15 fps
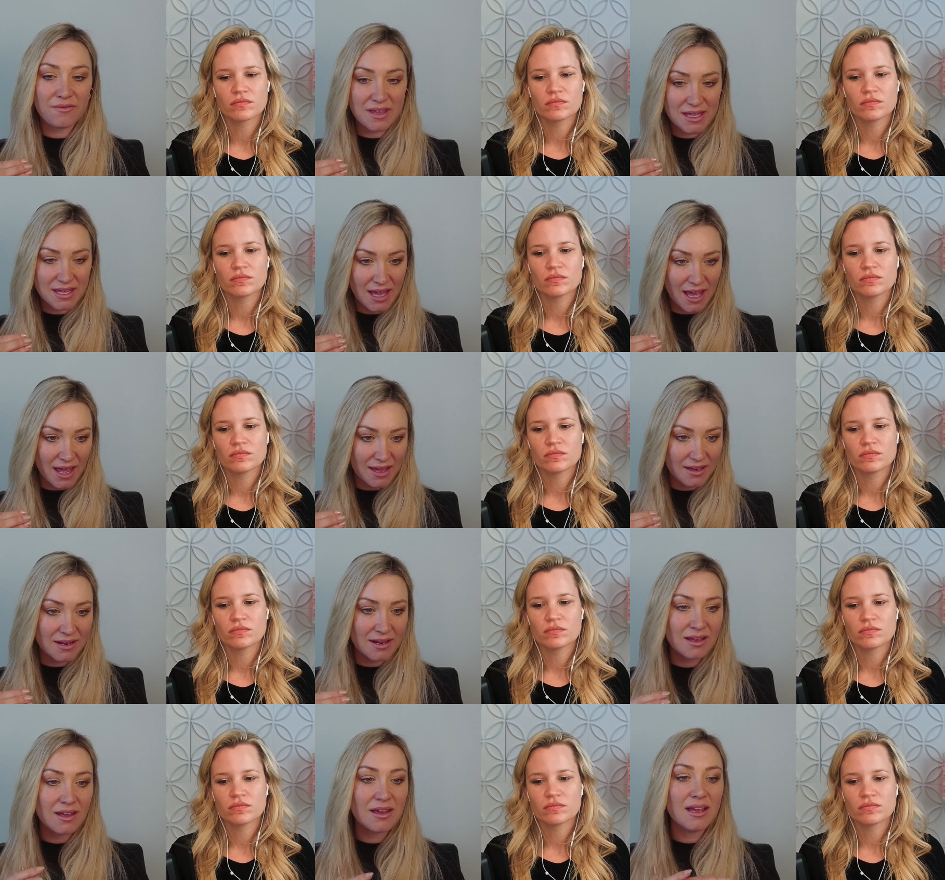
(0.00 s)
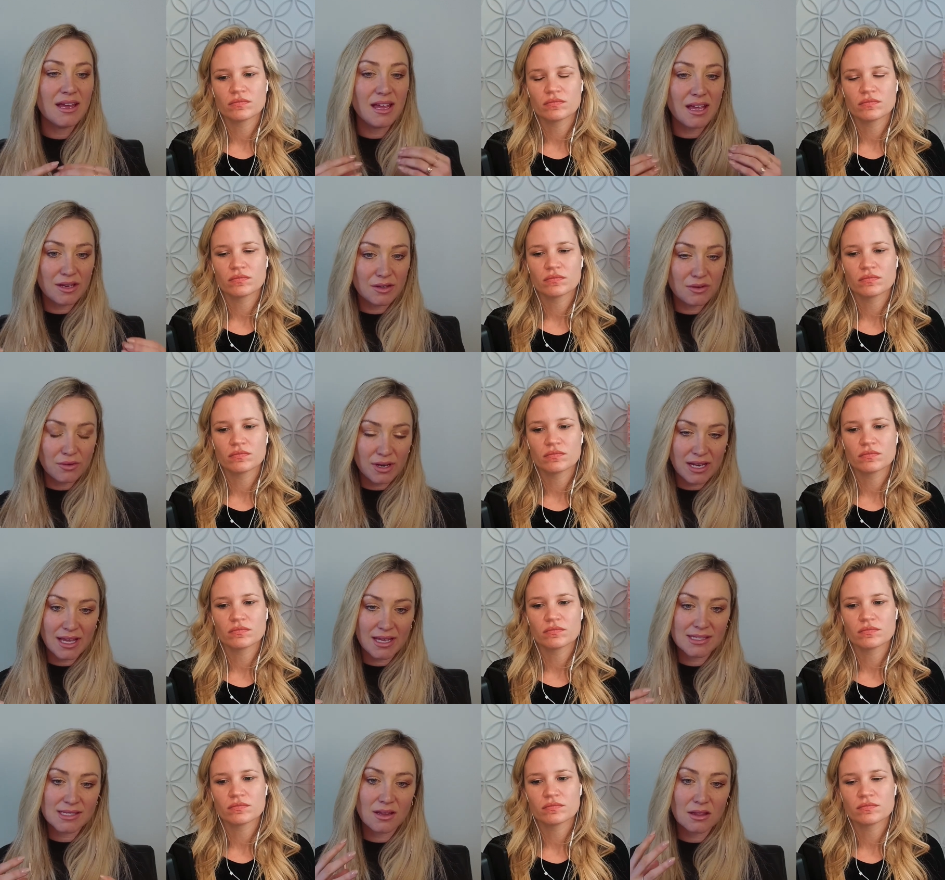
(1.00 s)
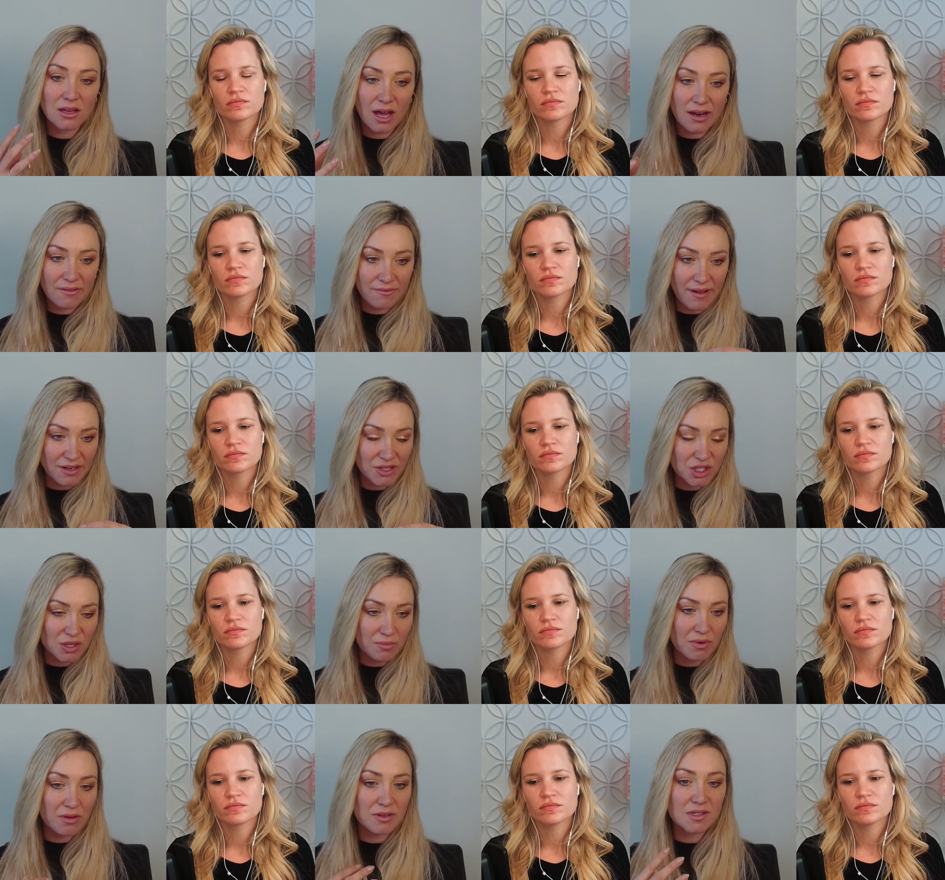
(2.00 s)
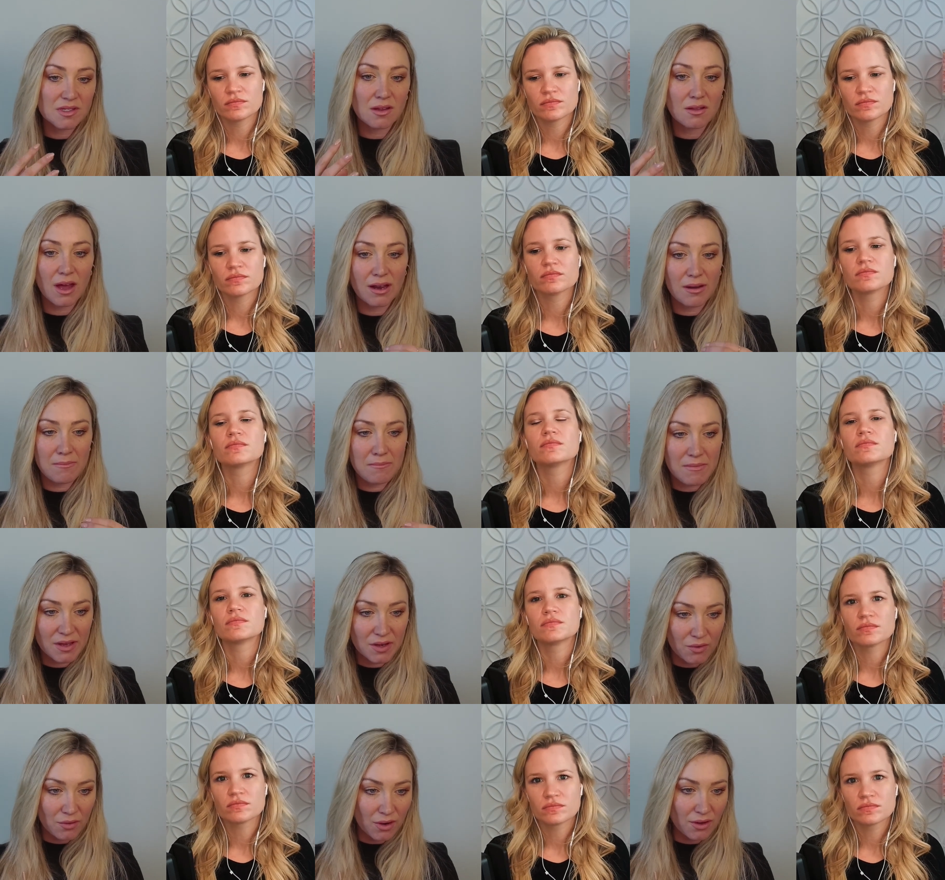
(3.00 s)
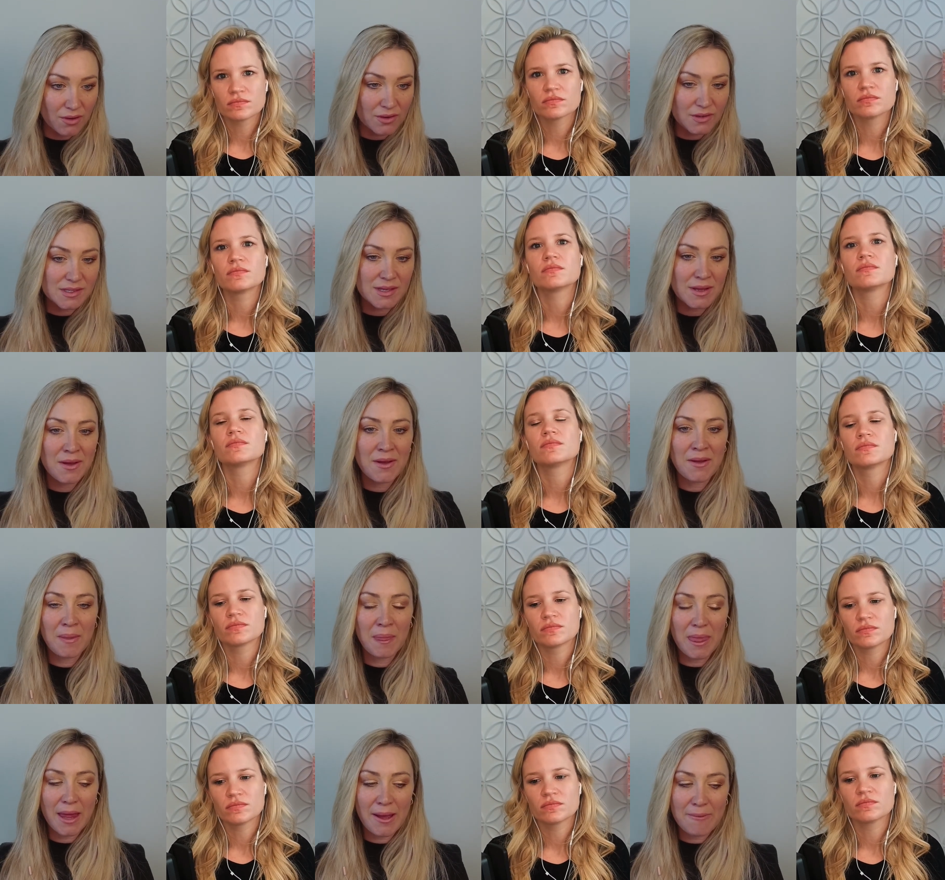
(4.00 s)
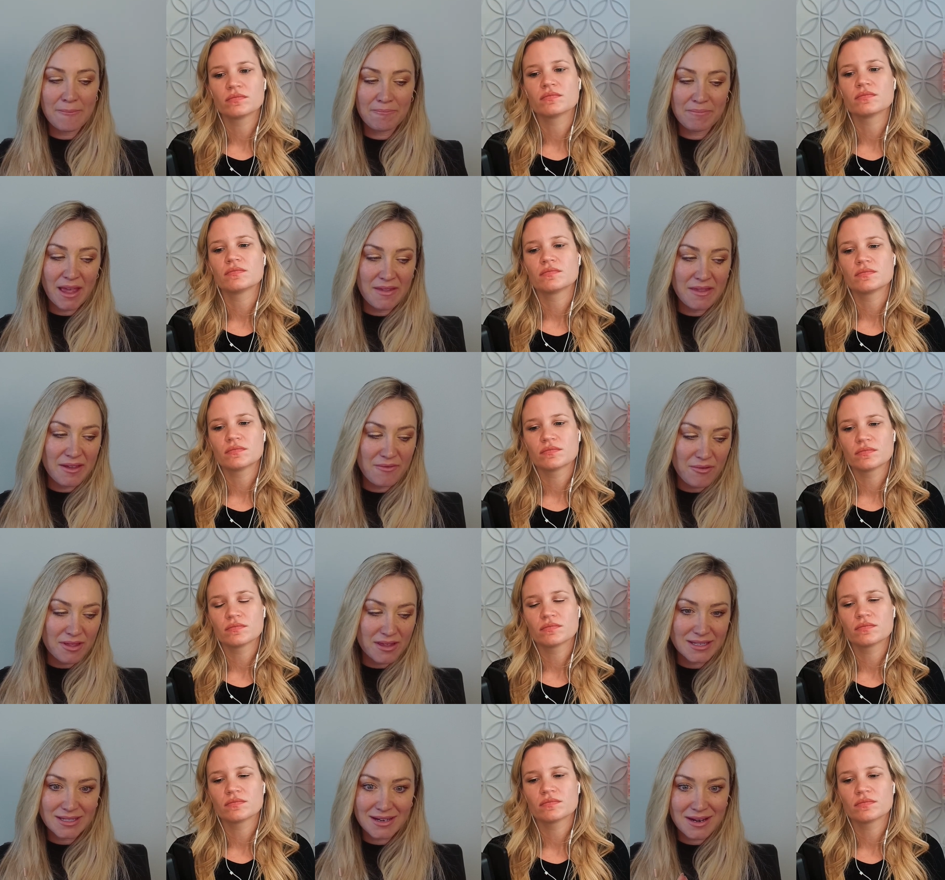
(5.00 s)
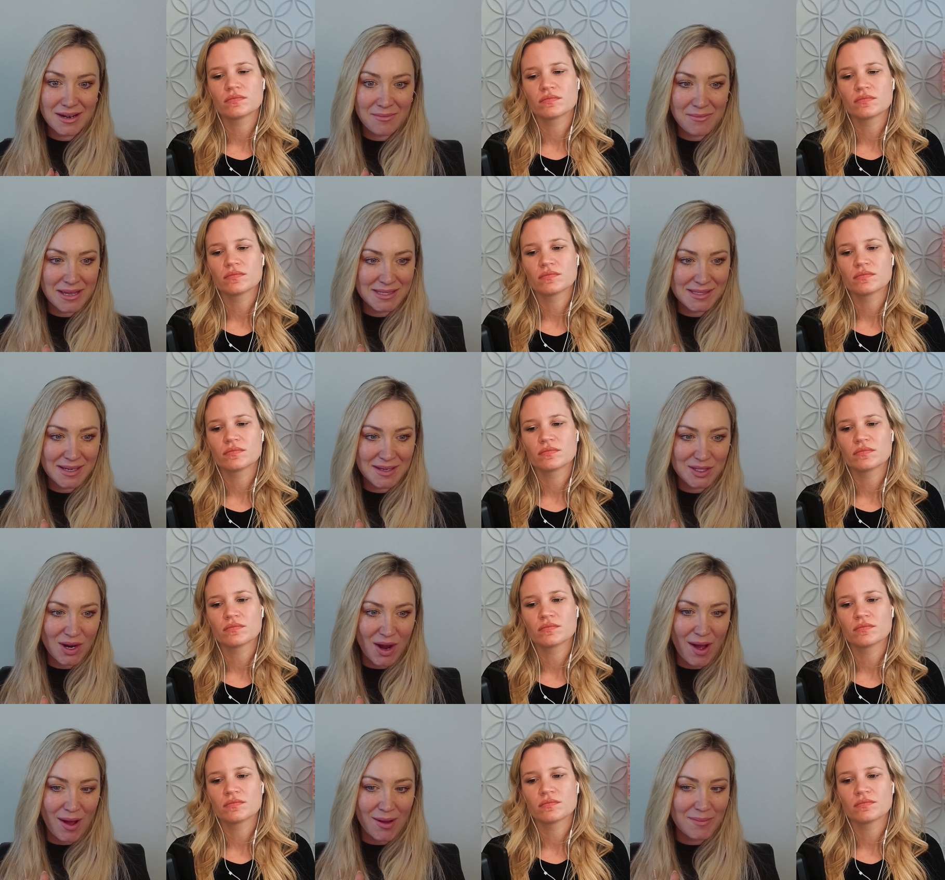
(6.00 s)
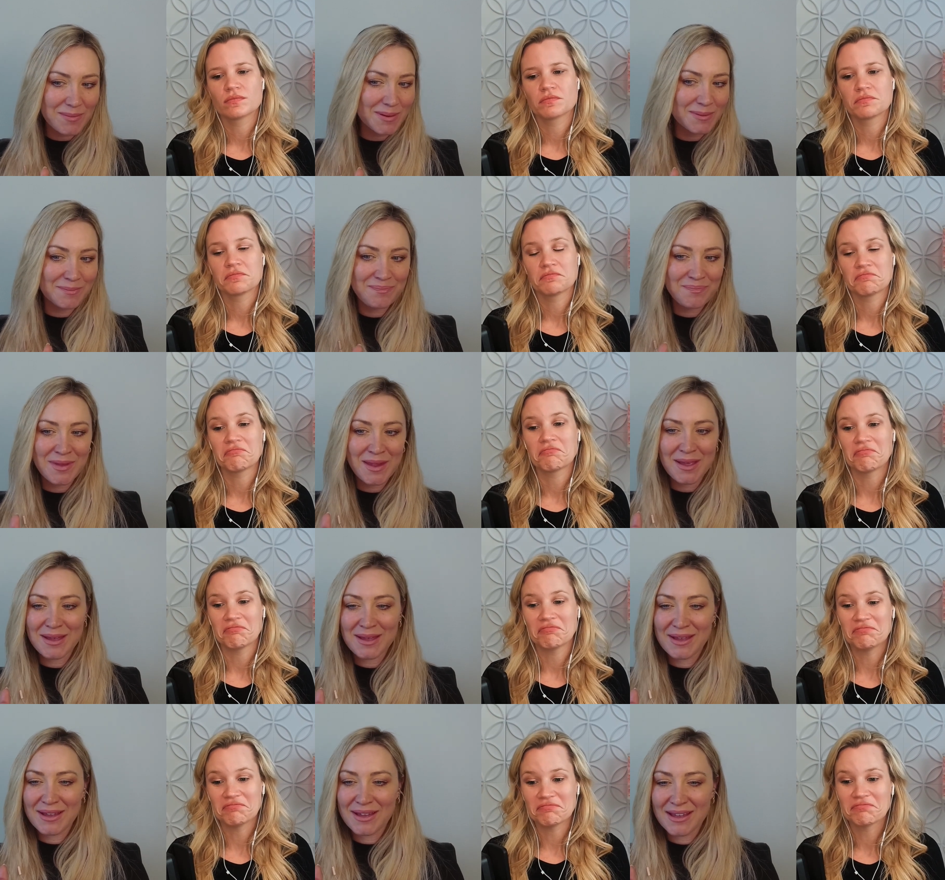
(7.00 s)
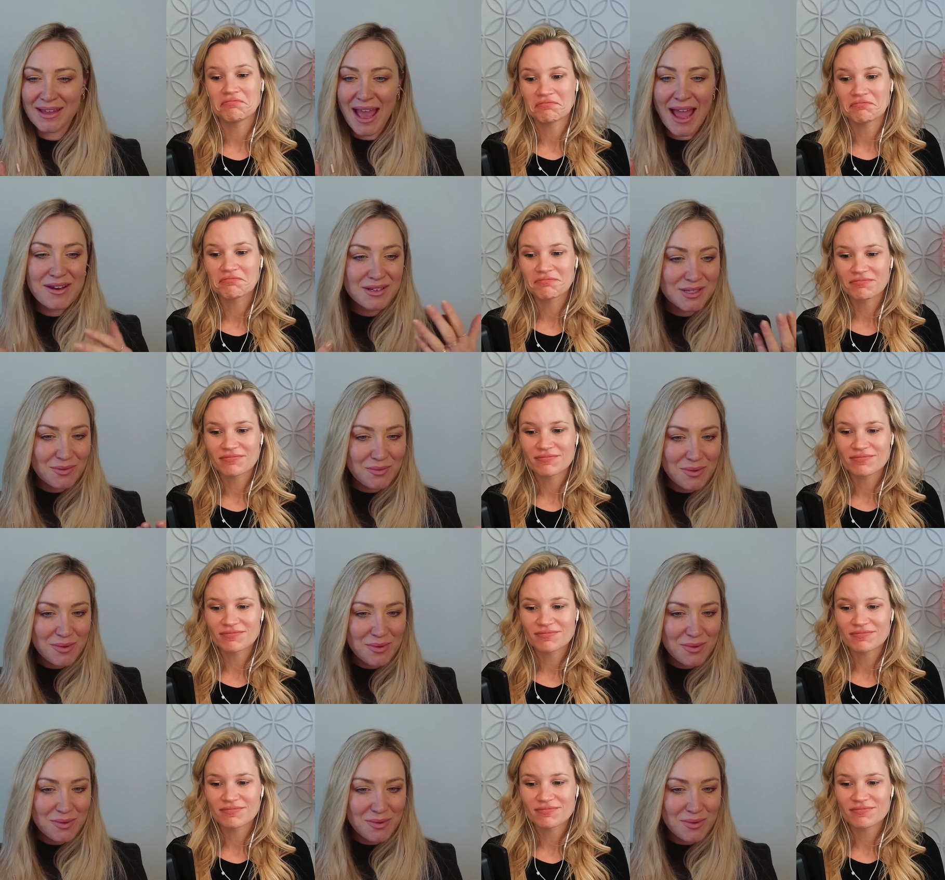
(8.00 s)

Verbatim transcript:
Speaker 1: vegan ingredients, a lot of vegetables, a lot of minerals. Um, and they've really done an amazing job. And so,